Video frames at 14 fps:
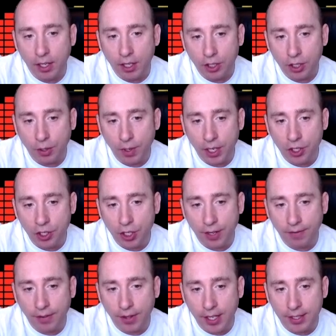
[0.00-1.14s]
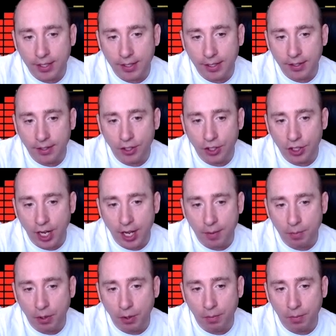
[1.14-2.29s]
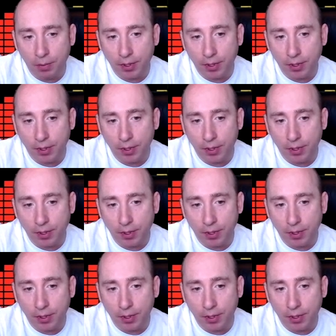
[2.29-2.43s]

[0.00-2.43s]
So when you shift this shape up,